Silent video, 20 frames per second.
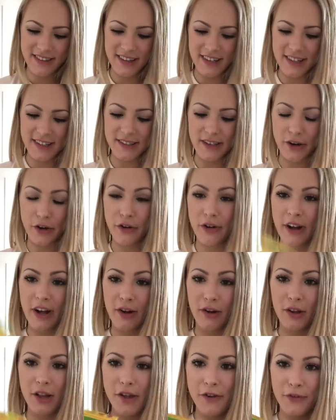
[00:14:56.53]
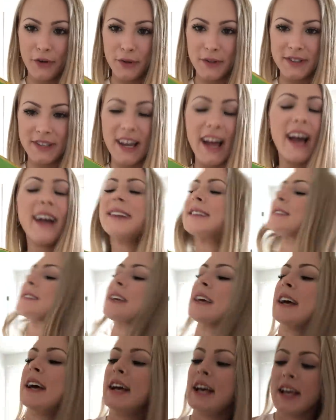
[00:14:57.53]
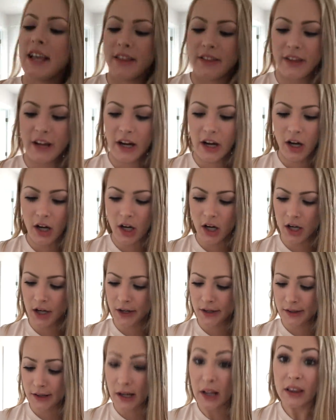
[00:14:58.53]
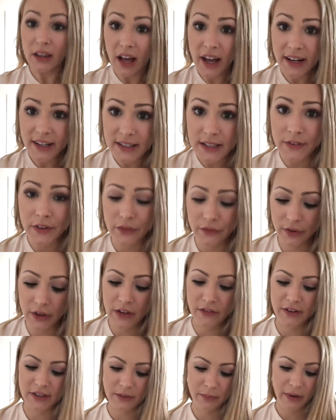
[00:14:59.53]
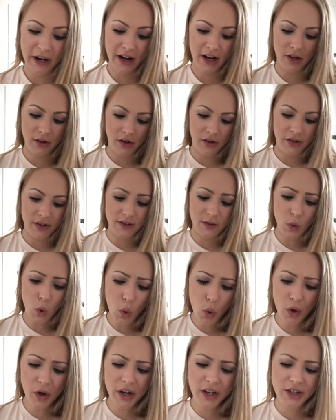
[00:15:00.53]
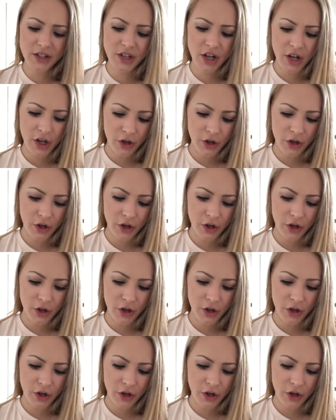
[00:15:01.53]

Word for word: these Crayola fruit snacks. There are a lot of different flavors apparently. There's orange,